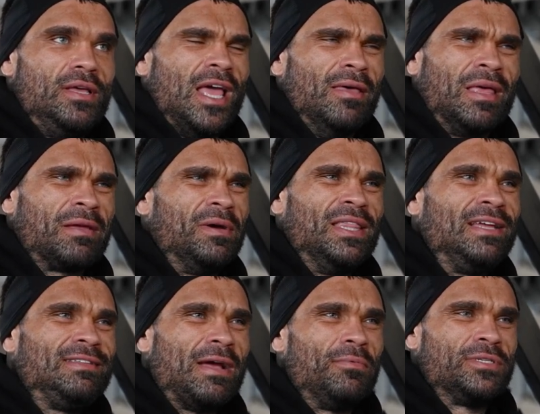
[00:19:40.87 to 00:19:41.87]
and like my leg
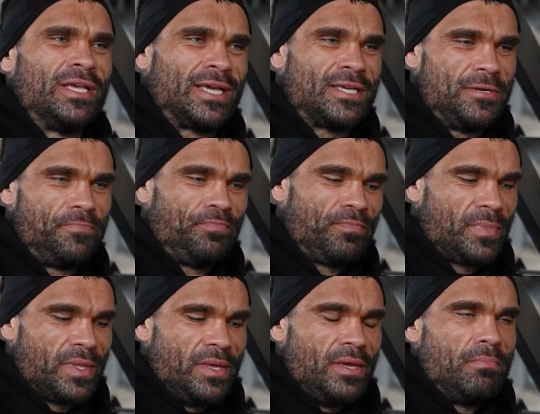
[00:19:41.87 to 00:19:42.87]
day was like
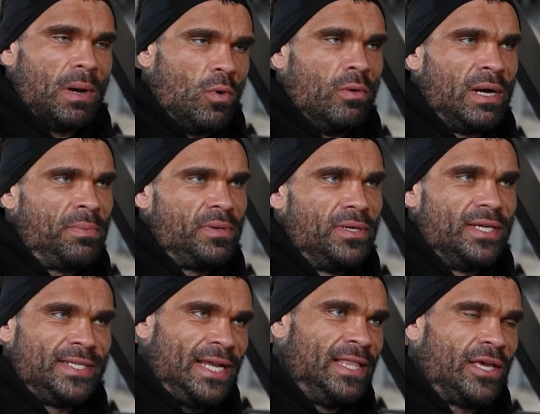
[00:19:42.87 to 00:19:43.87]
my warm up,
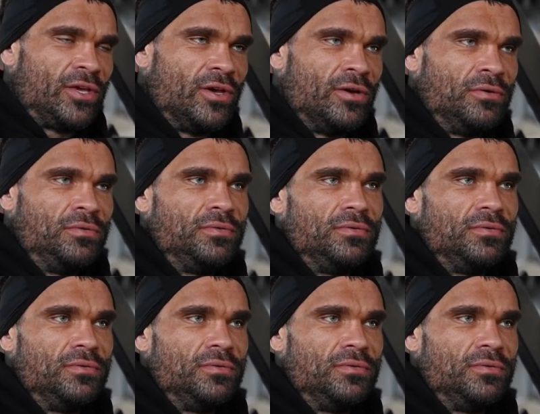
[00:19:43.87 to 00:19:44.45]
seated leg curl,